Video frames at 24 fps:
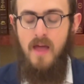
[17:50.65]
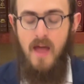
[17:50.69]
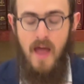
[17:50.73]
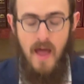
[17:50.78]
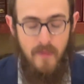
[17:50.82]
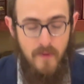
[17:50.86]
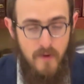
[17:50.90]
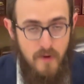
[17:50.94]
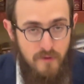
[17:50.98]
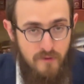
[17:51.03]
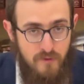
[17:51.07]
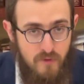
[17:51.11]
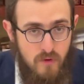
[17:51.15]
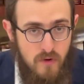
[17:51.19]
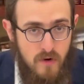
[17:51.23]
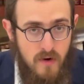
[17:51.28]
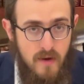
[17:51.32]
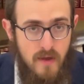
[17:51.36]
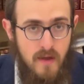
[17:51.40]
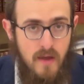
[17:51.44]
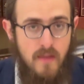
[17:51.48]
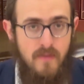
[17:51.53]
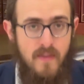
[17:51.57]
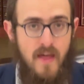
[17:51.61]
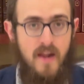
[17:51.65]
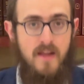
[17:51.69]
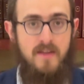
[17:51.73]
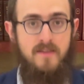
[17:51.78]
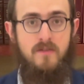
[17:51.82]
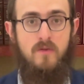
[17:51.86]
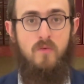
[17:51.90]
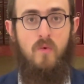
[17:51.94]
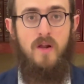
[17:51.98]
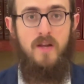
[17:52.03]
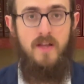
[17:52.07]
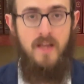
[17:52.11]
And therefore, that is
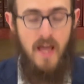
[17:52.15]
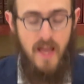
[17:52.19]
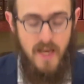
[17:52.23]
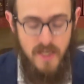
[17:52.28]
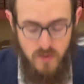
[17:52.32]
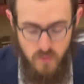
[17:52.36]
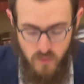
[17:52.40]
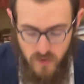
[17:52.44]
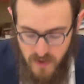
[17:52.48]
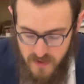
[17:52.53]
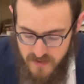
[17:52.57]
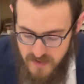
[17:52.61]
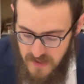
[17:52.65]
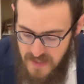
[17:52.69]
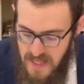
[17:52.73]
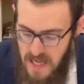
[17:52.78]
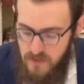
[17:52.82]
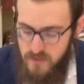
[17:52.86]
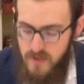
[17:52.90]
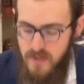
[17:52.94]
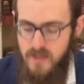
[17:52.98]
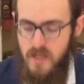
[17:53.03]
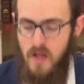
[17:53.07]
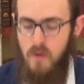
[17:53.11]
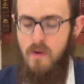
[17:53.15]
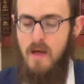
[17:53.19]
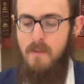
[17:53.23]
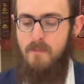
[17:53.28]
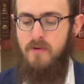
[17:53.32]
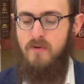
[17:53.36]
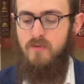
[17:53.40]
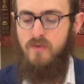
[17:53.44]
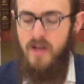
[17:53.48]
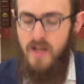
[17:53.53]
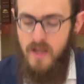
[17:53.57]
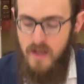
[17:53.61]
the one case where it is allowed to sell
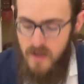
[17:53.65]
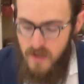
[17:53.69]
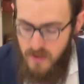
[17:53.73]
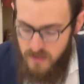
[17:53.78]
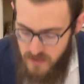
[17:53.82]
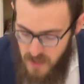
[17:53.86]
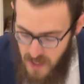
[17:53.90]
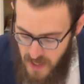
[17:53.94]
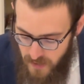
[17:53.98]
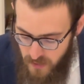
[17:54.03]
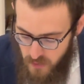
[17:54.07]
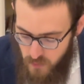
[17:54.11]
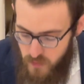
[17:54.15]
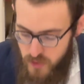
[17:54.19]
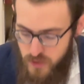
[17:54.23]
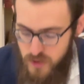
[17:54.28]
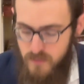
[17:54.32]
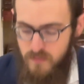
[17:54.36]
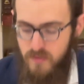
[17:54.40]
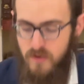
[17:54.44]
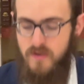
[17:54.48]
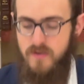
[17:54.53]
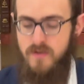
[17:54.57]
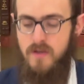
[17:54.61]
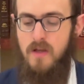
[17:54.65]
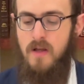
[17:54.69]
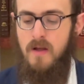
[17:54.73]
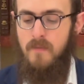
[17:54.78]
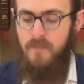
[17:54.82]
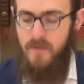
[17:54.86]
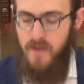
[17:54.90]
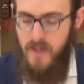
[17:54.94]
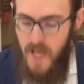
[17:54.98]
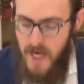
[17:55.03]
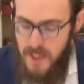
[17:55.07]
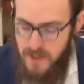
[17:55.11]
weaponry to idol worshippers.
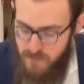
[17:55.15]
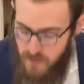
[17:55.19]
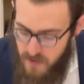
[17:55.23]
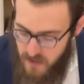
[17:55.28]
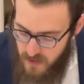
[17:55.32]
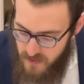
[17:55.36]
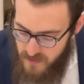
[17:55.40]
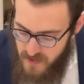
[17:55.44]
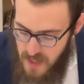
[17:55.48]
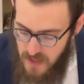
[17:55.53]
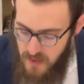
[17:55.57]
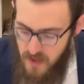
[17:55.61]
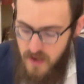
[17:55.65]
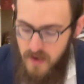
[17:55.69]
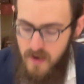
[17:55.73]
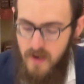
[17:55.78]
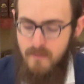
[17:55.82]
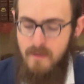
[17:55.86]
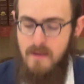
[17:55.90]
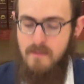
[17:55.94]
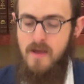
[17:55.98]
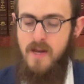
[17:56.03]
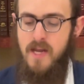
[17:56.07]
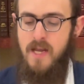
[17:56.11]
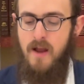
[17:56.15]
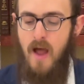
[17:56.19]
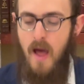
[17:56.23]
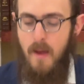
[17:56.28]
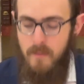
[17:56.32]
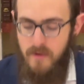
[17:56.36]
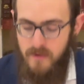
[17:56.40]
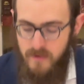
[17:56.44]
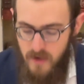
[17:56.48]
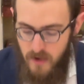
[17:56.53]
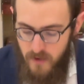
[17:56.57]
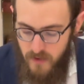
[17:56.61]
The next part of the halacha, by many
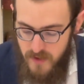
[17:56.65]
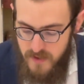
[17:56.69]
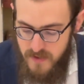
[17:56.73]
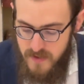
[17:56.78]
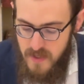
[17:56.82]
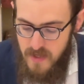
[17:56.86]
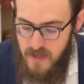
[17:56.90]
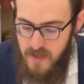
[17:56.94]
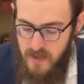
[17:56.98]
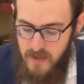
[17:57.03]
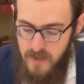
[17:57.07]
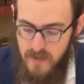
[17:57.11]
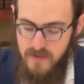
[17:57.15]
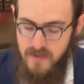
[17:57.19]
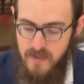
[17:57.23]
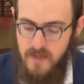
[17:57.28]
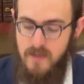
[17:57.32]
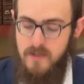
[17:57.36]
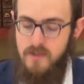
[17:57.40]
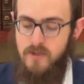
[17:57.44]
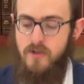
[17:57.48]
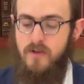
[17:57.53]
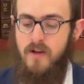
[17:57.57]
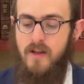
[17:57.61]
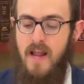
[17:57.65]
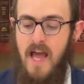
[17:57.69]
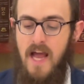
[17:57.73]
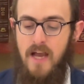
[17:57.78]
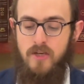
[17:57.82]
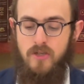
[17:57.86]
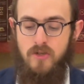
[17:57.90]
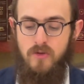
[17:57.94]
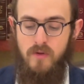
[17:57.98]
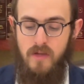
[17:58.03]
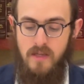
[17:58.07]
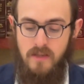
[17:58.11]
commentaries, is inserted
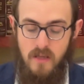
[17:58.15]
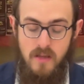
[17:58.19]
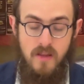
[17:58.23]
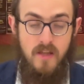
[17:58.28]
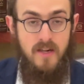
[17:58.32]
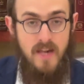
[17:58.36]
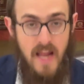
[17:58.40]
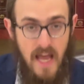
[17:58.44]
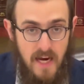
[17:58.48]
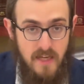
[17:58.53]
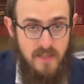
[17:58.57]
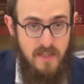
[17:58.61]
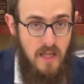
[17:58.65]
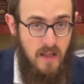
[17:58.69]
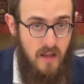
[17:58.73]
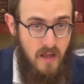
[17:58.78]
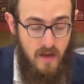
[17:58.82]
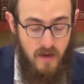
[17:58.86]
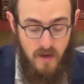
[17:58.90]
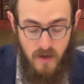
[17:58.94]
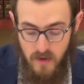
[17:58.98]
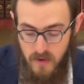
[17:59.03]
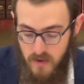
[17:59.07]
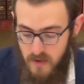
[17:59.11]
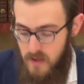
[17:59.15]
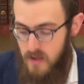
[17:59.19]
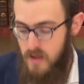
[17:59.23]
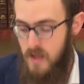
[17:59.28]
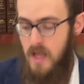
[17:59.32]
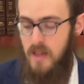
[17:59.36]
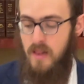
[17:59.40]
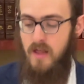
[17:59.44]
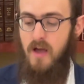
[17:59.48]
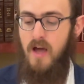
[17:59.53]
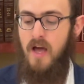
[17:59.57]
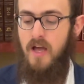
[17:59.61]
actually into the next halacha,
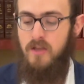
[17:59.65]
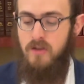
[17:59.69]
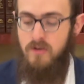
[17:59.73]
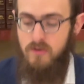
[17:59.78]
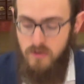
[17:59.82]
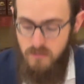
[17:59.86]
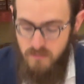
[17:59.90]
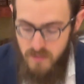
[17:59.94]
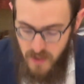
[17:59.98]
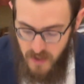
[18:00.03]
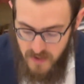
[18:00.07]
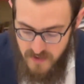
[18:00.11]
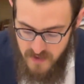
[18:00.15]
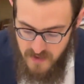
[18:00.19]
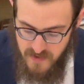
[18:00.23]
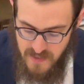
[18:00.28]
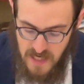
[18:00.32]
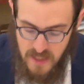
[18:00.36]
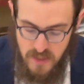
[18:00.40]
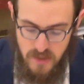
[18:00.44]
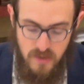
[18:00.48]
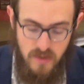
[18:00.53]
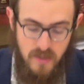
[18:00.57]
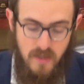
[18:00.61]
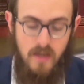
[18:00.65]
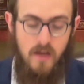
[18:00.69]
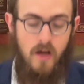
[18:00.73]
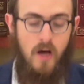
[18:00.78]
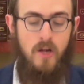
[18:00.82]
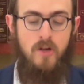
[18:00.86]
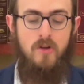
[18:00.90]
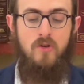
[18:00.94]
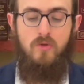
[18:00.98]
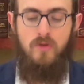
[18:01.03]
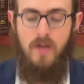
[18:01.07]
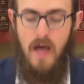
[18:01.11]
halacha yud, because it's actually a
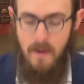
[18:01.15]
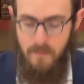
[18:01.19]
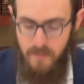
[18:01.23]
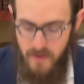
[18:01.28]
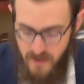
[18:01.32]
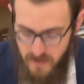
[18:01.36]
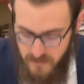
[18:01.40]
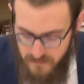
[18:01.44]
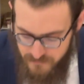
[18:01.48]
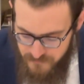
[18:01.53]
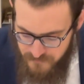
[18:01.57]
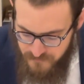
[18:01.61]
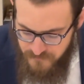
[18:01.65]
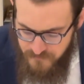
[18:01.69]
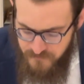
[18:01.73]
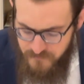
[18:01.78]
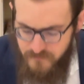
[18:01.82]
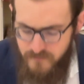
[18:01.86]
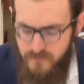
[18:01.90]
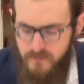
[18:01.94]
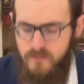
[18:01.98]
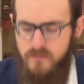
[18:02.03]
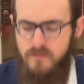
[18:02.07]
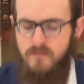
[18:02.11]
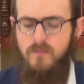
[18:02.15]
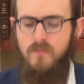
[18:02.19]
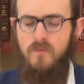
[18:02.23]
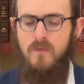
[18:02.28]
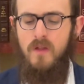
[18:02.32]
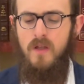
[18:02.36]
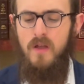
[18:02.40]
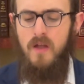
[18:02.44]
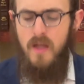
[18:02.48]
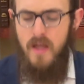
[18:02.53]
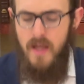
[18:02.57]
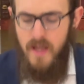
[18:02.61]
new topic.
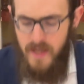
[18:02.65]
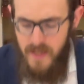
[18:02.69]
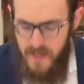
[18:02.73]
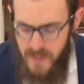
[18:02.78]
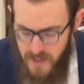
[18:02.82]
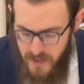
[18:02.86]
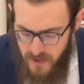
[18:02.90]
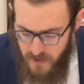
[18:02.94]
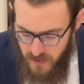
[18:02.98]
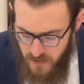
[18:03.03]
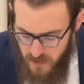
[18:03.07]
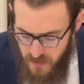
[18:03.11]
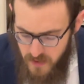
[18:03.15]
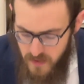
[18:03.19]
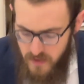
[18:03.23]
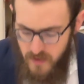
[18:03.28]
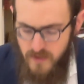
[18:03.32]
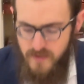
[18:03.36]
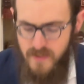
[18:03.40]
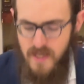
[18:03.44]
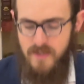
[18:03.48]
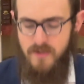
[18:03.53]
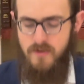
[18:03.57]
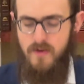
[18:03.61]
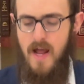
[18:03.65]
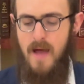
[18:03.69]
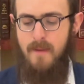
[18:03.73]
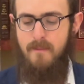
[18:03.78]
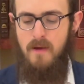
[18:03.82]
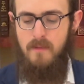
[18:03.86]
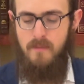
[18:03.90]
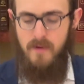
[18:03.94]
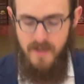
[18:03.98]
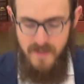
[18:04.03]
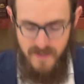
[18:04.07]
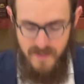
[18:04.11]
Ir, says the Rambam, a